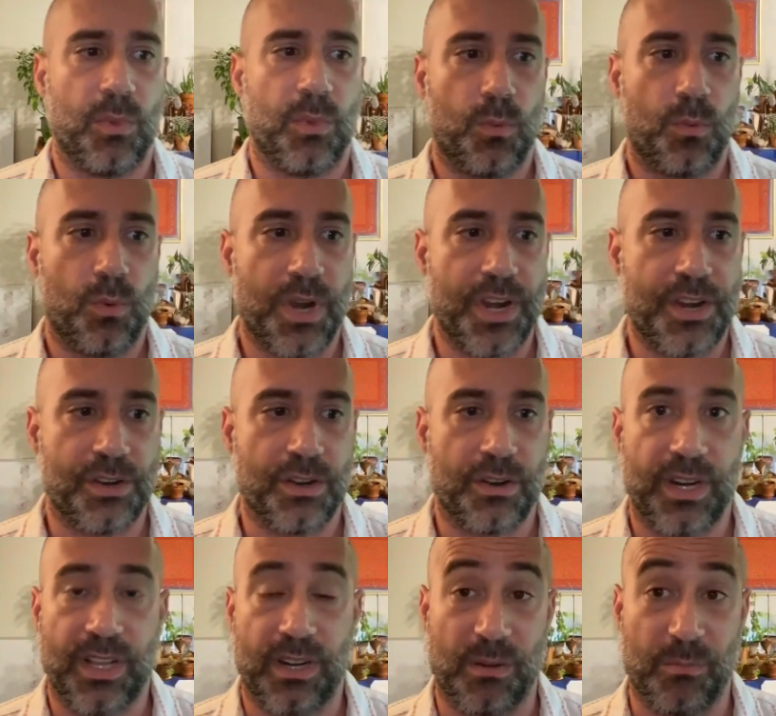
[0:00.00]
When you're
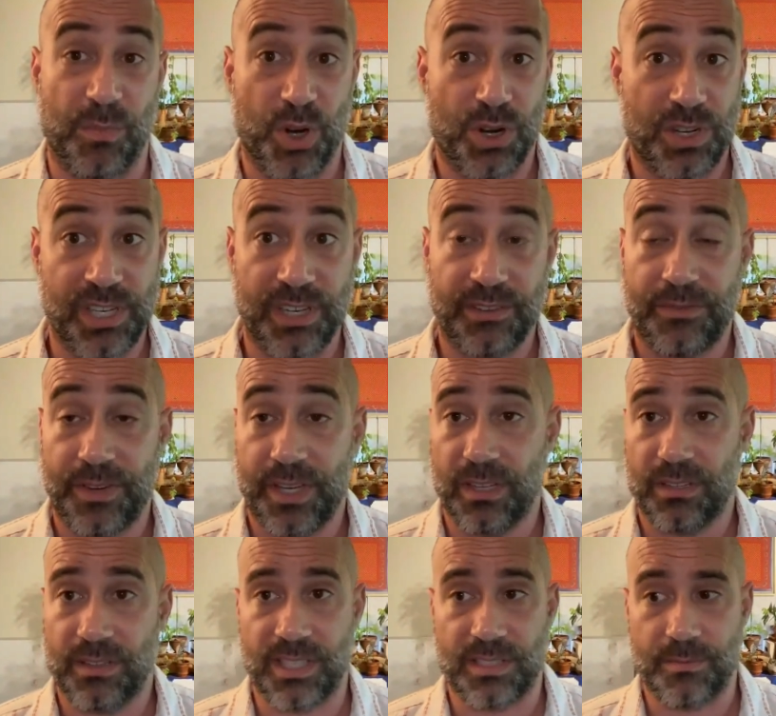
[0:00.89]
in an emerging
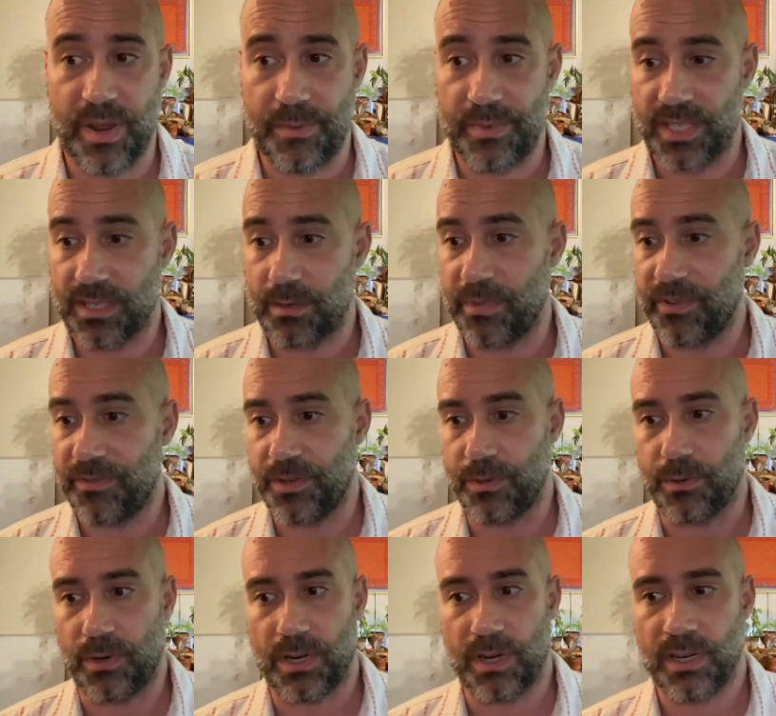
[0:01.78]
field, as maybe some of
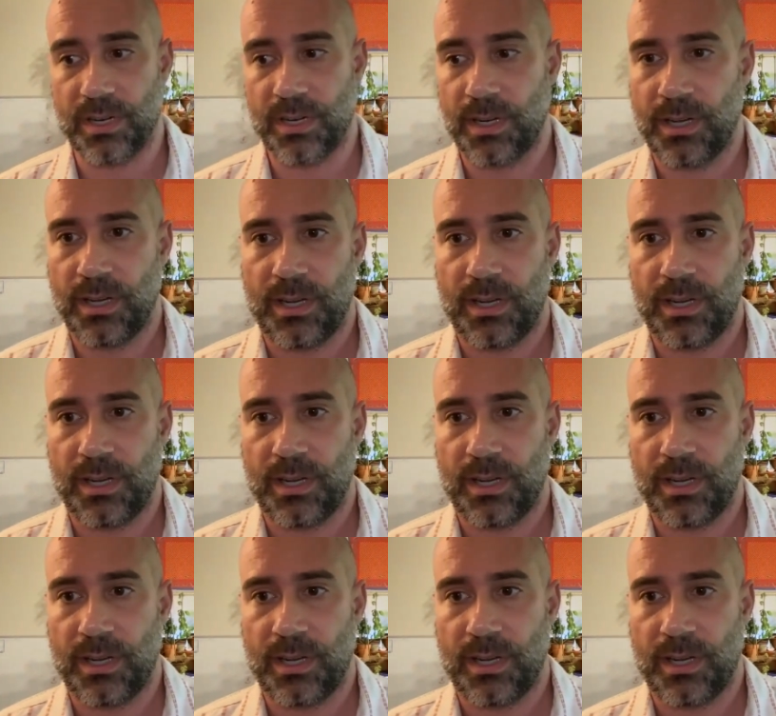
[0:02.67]
you are,